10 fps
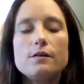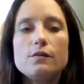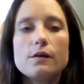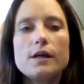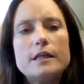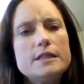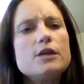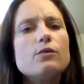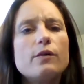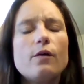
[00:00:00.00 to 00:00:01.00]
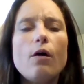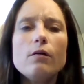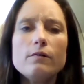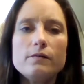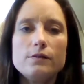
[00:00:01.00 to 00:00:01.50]
to kind of deal with
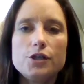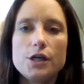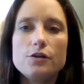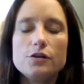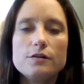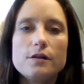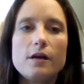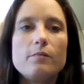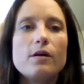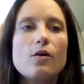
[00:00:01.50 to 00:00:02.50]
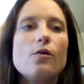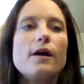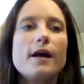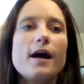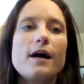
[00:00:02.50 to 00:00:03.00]
all of the changes that have been
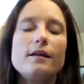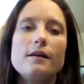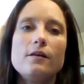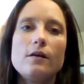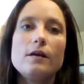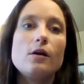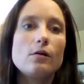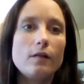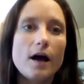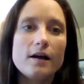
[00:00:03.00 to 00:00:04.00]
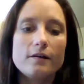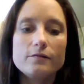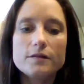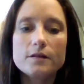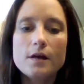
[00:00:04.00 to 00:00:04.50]
going on in our
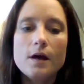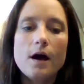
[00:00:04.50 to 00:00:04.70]
lives.